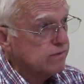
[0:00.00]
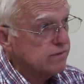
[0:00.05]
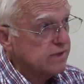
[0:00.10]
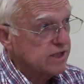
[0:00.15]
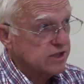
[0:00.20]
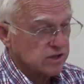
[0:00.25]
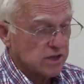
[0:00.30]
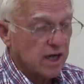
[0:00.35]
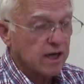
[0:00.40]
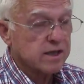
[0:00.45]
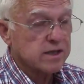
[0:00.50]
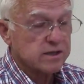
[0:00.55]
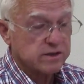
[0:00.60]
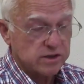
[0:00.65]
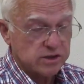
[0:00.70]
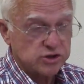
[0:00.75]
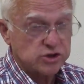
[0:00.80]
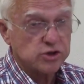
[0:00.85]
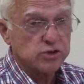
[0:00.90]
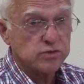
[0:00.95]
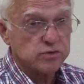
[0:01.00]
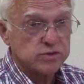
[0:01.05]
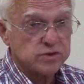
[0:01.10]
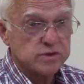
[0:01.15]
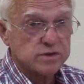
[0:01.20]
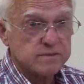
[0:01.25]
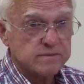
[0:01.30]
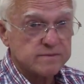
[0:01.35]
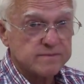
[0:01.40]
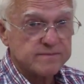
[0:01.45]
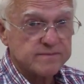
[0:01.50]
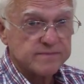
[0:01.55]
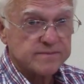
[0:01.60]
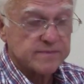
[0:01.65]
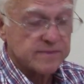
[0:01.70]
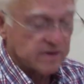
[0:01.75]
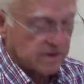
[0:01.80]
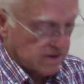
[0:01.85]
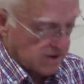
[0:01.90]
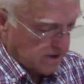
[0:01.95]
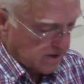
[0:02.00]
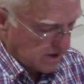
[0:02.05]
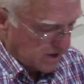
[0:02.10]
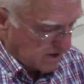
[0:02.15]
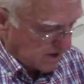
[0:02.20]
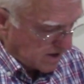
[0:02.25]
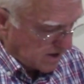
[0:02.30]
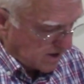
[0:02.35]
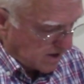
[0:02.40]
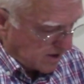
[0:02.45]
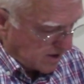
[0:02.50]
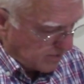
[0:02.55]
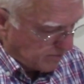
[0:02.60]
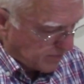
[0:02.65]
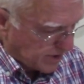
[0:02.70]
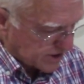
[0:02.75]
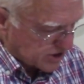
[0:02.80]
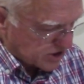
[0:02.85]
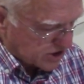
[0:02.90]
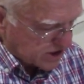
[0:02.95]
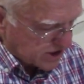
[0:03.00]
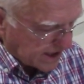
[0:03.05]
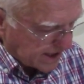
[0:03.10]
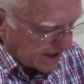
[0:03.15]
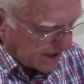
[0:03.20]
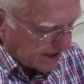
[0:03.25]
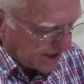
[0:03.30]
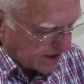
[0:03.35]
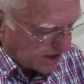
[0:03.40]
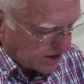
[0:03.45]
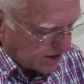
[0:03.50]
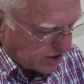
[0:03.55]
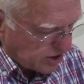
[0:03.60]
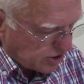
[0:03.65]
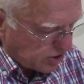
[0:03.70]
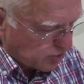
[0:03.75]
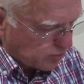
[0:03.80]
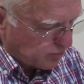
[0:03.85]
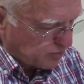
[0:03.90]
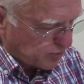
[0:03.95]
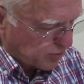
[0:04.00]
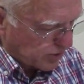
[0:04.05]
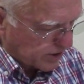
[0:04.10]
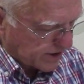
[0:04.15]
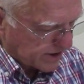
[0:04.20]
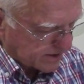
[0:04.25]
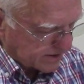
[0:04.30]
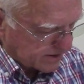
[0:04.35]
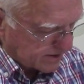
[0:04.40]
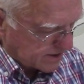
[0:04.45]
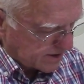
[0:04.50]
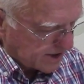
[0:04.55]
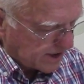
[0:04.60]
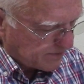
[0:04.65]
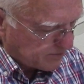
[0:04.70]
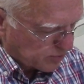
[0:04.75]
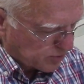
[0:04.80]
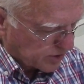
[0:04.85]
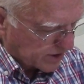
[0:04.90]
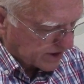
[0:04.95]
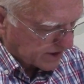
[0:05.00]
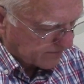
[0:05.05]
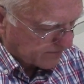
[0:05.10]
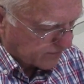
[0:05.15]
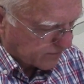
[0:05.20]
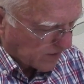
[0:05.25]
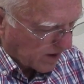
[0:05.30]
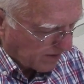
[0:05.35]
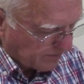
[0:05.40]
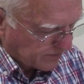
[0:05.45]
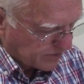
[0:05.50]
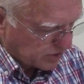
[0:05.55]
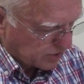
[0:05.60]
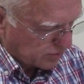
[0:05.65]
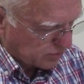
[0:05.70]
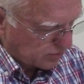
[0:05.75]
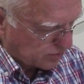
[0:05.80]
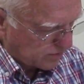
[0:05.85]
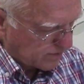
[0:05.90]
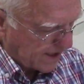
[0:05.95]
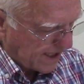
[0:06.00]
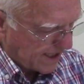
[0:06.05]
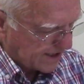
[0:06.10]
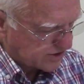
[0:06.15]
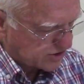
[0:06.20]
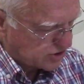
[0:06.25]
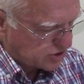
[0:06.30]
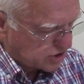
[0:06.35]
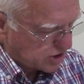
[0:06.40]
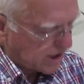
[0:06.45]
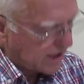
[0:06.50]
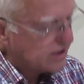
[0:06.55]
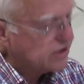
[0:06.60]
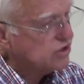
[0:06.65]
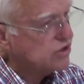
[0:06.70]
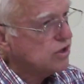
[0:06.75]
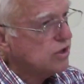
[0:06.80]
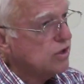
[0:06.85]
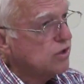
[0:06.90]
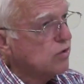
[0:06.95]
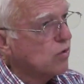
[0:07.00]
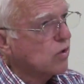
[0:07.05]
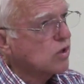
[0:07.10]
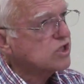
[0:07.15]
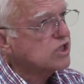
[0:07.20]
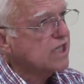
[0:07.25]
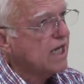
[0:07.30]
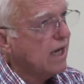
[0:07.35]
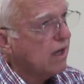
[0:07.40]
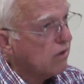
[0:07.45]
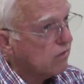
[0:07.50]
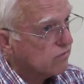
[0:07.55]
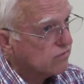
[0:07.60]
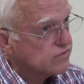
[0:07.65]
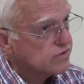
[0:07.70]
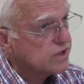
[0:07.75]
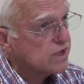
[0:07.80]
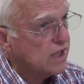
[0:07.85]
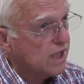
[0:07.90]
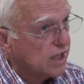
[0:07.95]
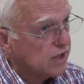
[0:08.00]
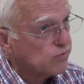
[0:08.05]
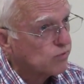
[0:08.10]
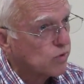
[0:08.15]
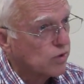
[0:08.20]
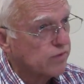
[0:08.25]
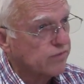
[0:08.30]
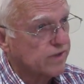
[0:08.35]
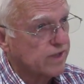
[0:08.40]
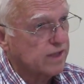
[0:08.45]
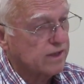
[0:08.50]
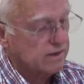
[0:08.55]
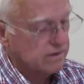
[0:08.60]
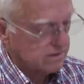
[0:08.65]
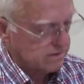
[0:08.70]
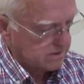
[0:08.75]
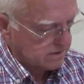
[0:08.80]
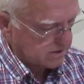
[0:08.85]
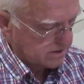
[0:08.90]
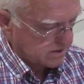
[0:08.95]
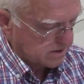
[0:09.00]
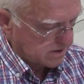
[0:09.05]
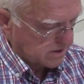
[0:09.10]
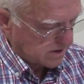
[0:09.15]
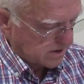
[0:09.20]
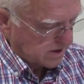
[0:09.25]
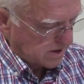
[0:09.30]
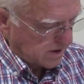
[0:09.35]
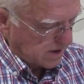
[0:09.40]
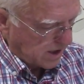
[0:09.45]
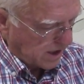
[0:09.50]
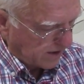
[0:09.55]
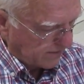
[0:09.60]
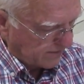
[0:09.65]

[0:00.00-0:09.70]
He's talking to the Jews. But seeing you put it, ye put it from you, and judge yourselves unworthy of